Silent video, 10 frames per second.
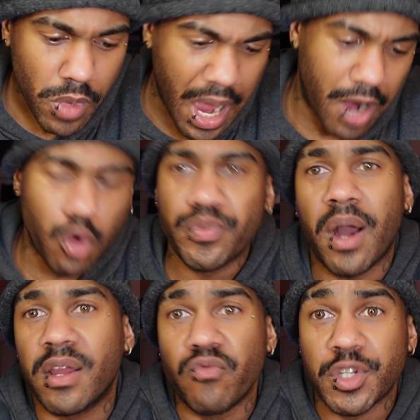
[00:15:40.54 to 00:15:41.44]
I hope y'all
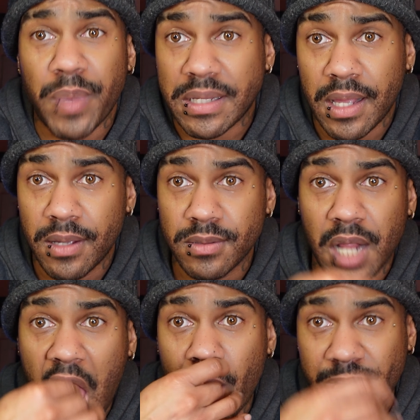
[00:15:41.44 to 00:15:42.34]
can respect that.
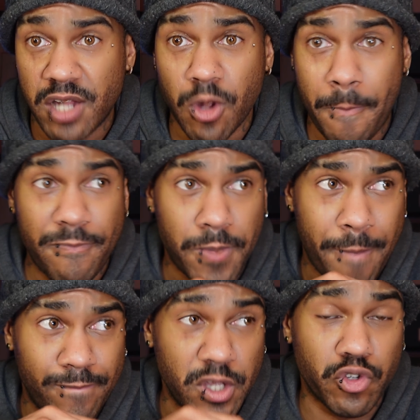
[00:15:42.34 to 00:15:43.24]
Because I know
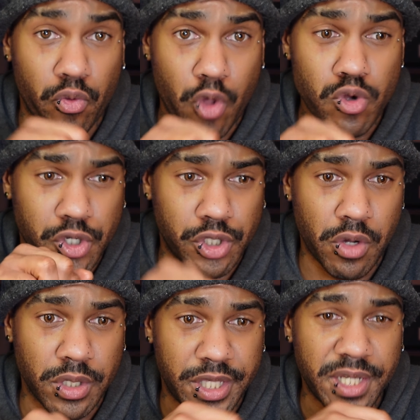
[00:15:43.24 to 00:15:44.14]
these are those are
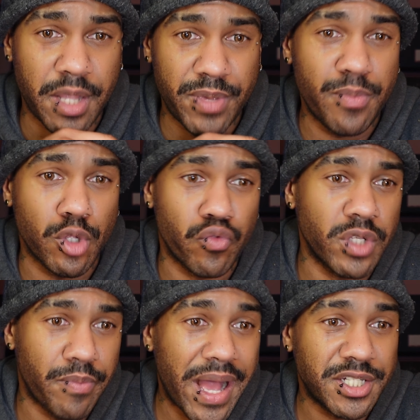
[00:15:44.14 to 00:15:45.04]
certain things that people are
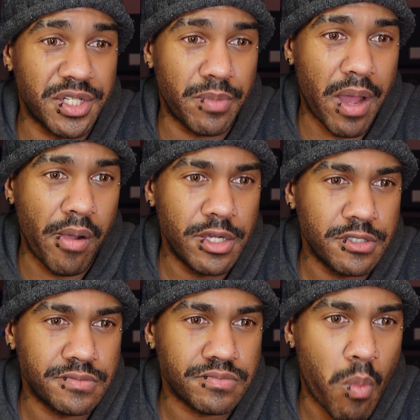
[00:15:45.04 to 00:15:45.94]
really passionate about.
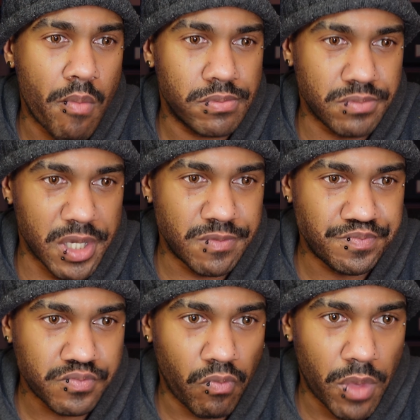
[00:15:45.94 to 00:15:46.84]
But
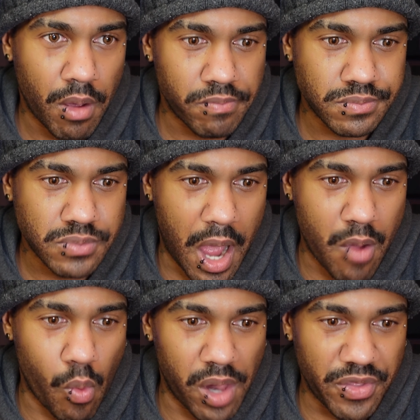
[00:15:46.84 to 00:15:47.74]
I
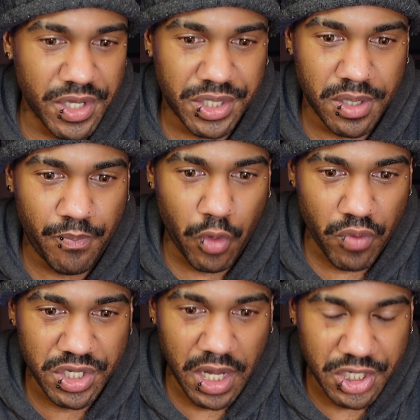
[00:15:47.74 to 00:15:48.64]
want this. The
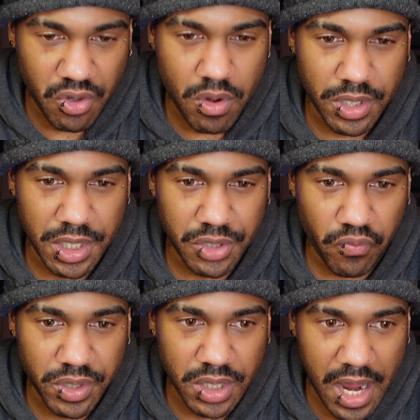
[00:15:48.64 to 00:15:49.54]
reason I started this, the
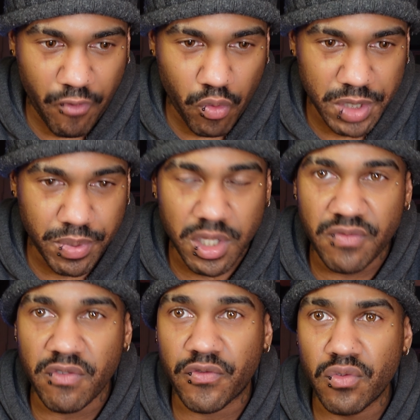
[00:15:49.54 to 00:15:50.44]
reason I've always
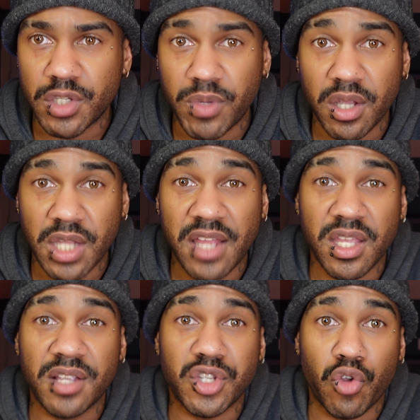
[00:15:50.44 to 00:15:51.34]
believed in food is because I
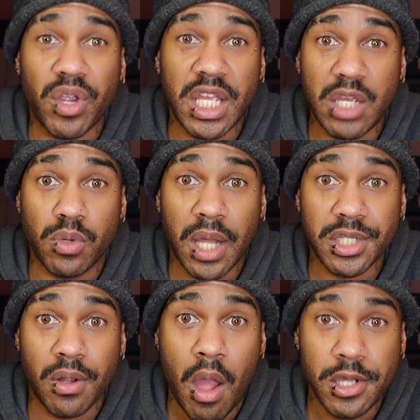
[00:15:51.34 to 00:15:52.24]
think it's a great
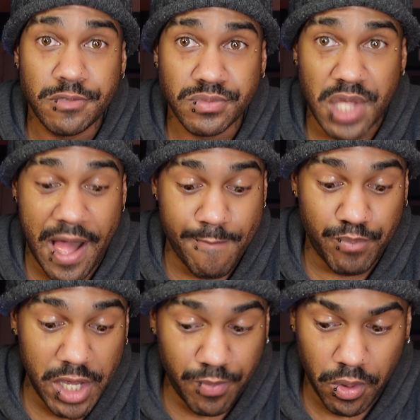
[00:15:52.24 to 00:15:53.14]
equalizer that
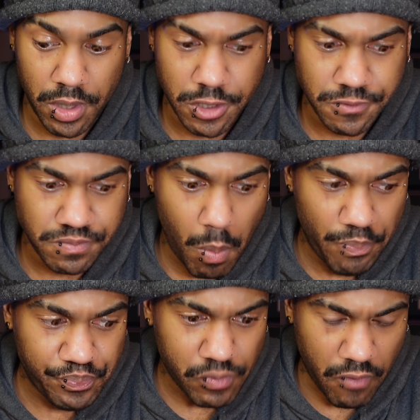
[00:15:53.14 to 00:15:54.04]
people
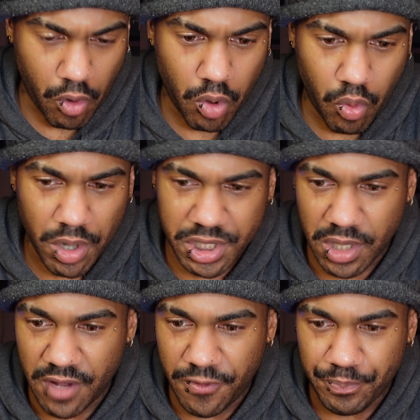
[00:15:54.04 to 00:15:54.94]
of all walks of
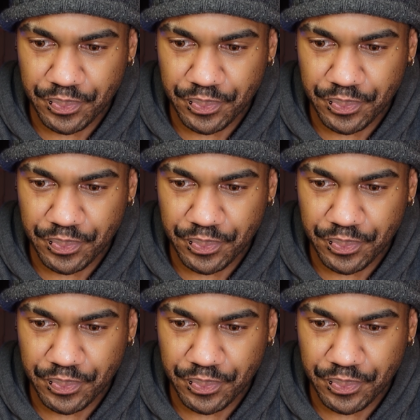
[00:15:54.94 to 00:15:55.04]
life,